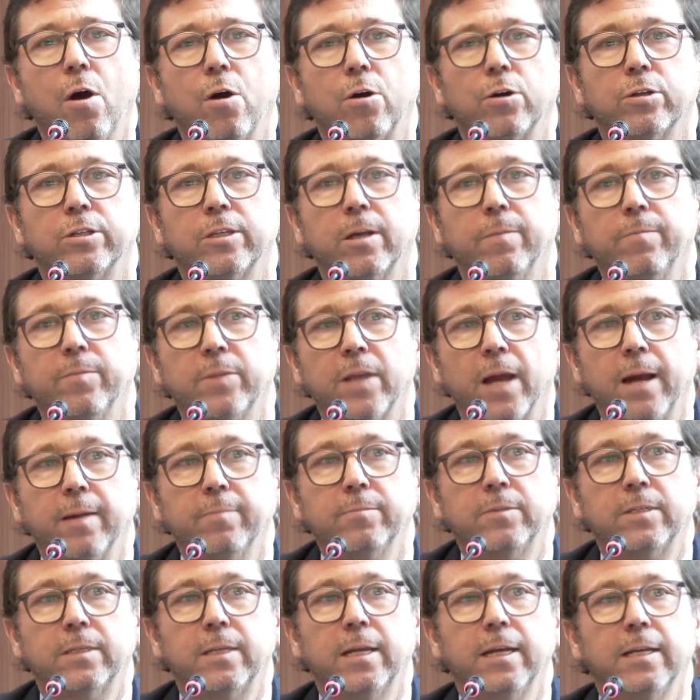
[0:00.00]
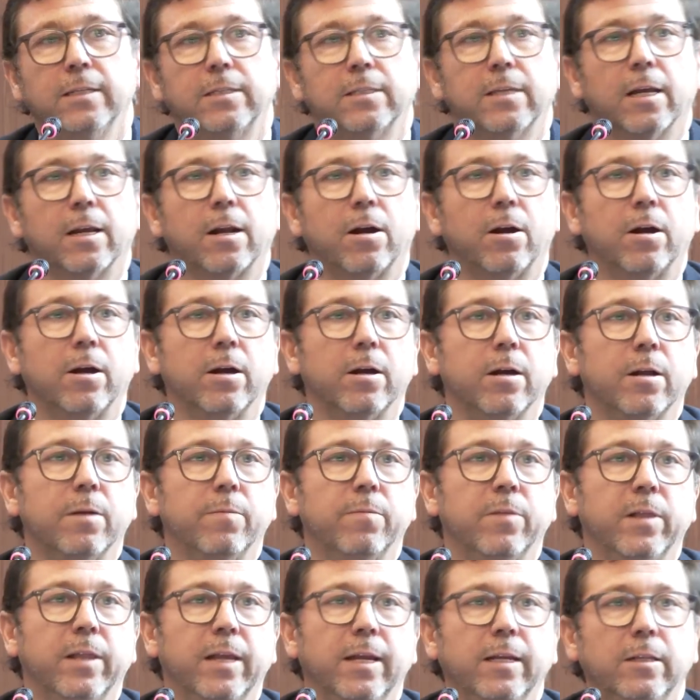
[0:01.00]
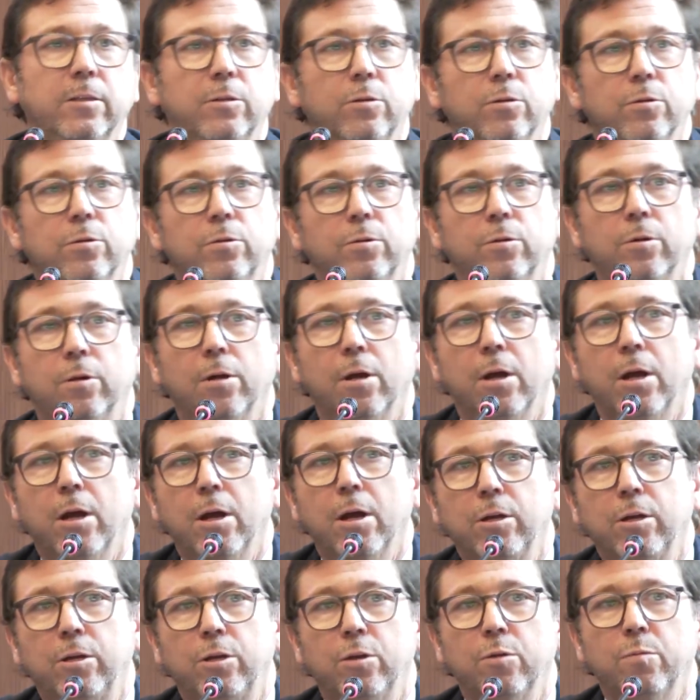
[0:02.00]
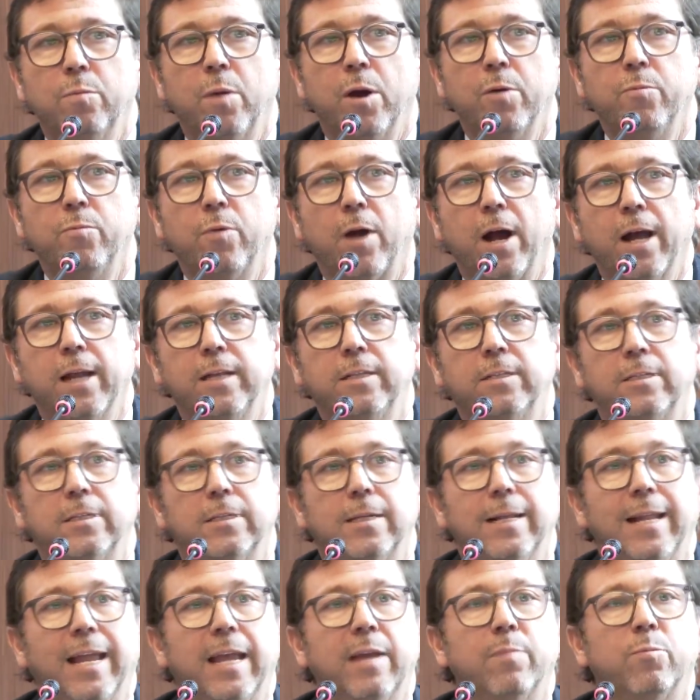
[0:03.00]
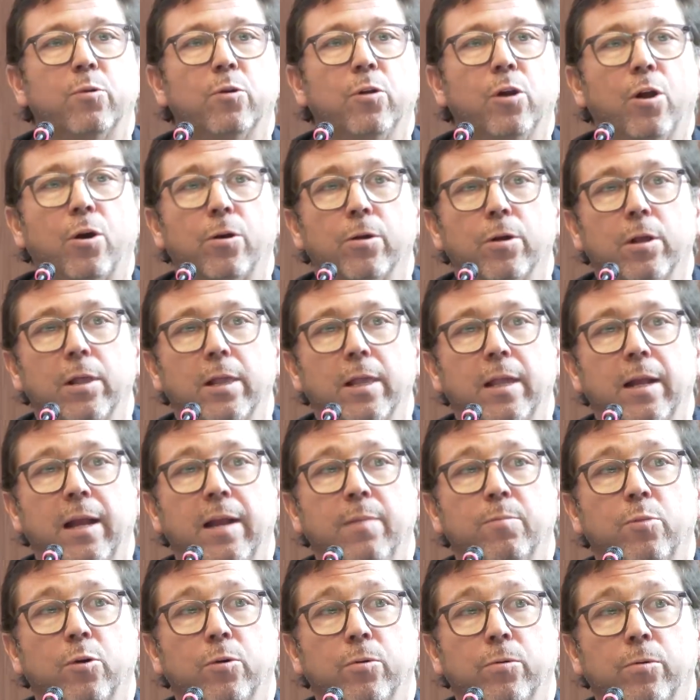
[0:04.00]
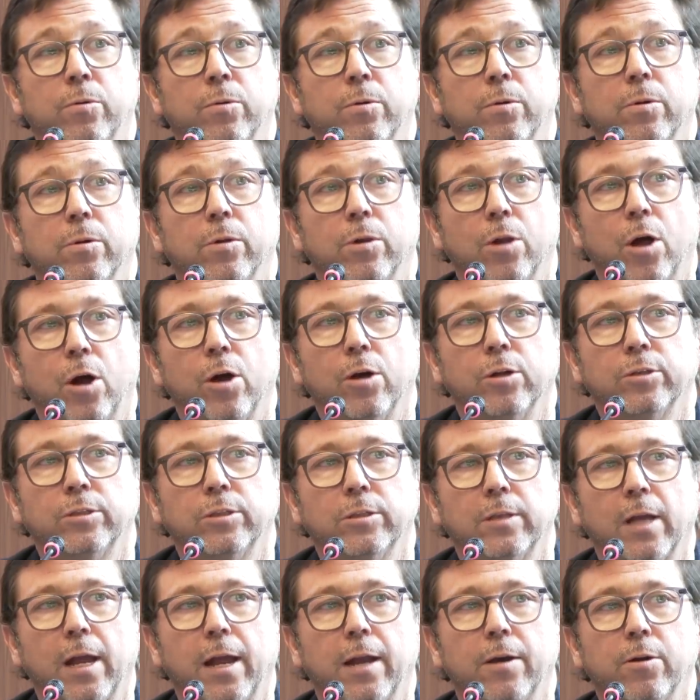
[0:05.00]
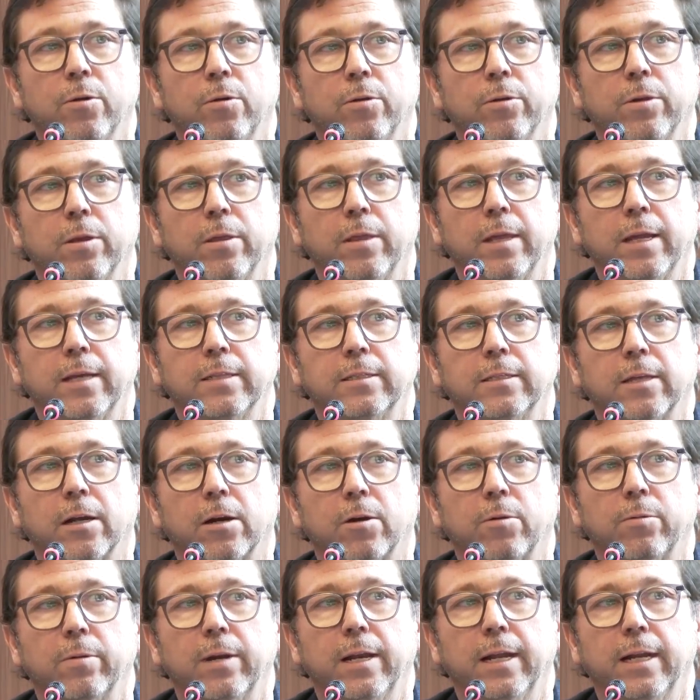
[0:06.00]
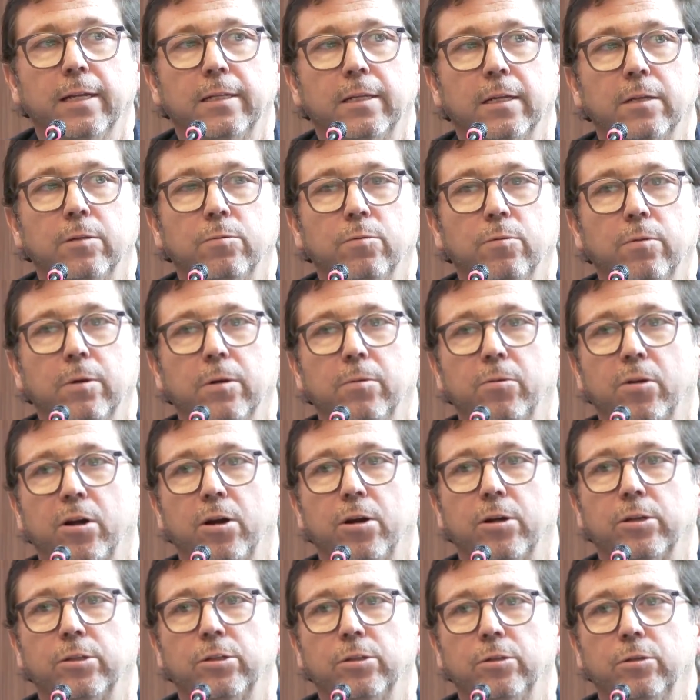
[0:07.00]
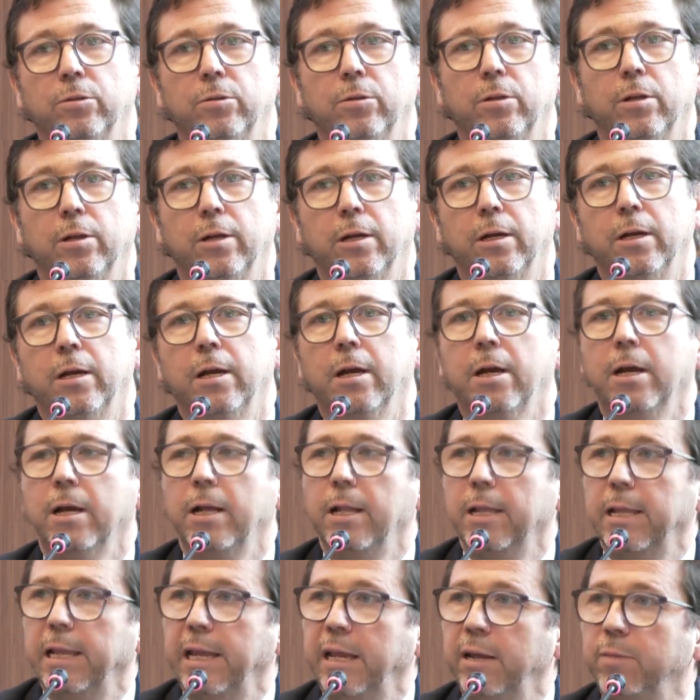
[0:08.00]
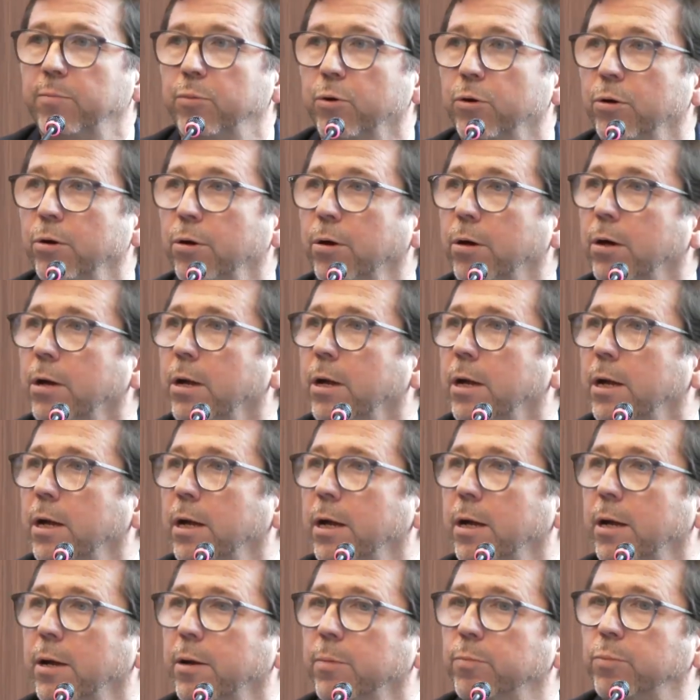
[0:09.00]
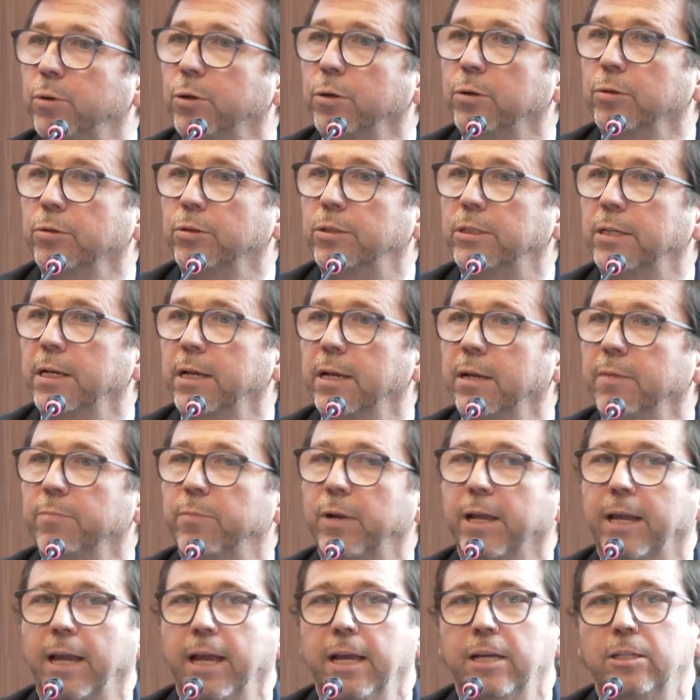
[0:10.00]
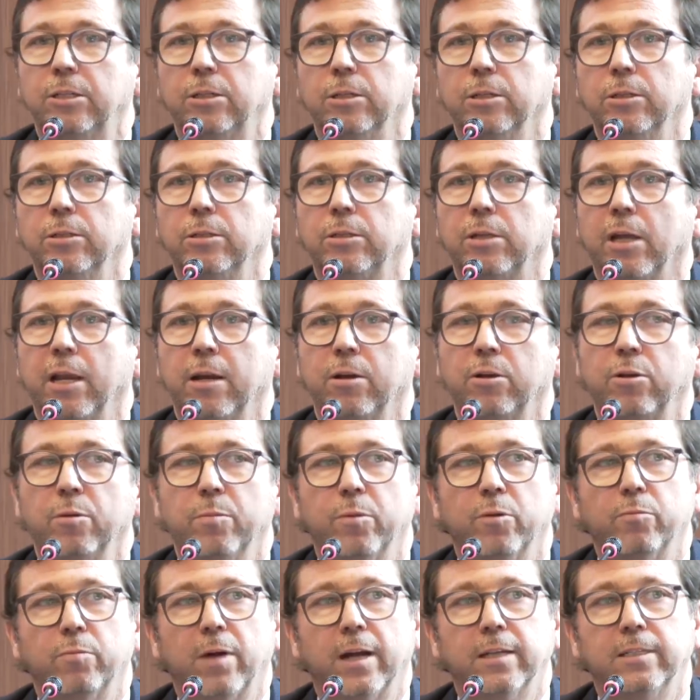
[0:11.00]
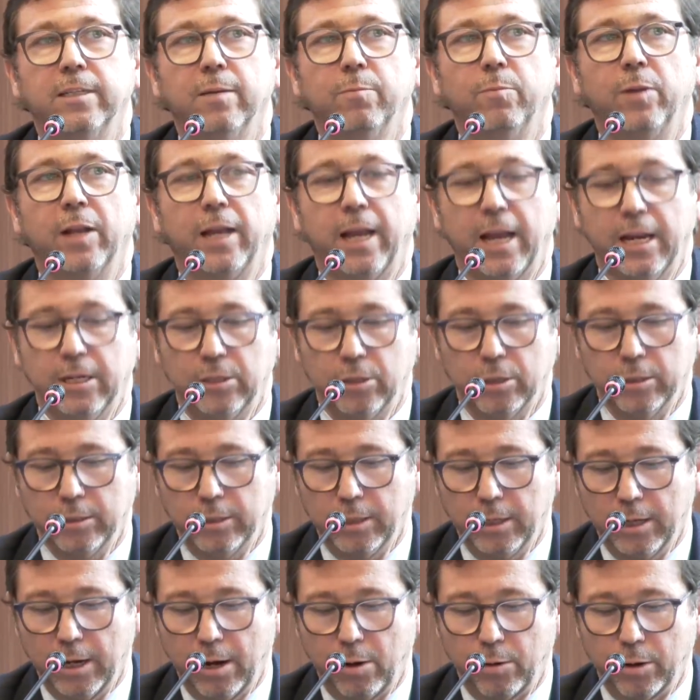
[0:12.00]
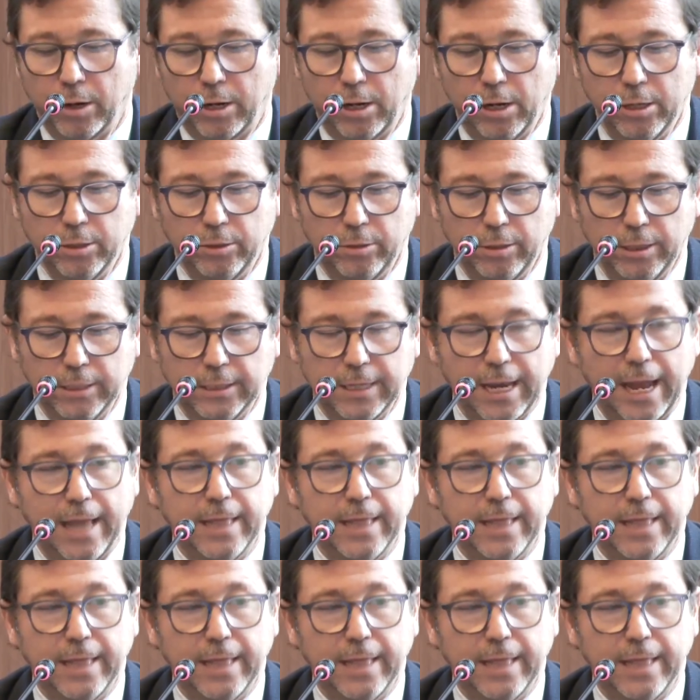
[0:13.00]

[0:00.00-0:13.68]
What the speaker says: or sometimes things that are linked to human rights, labor laws, and all the things that are related with regards to the labor producing implications and human rights implications in our countries.